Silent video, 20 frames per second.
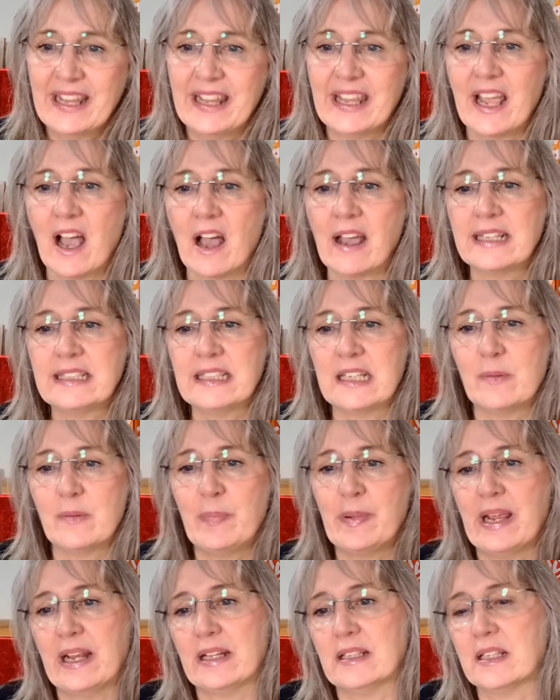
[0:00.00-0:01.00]
The idea
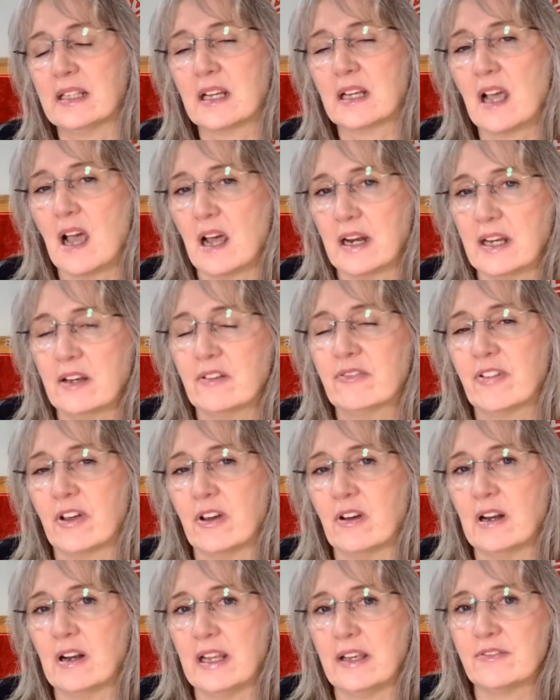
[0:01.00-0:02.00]
being that the cunning
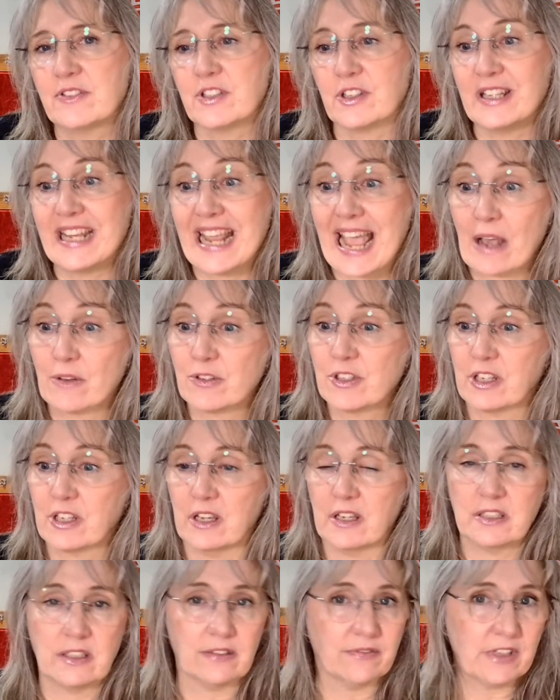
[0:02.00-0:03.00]
folk lived on the
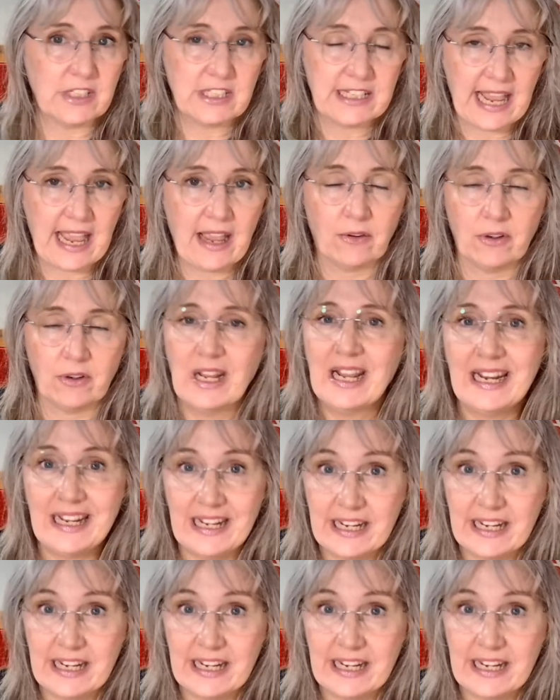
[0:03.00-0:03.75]
outskirts of the town,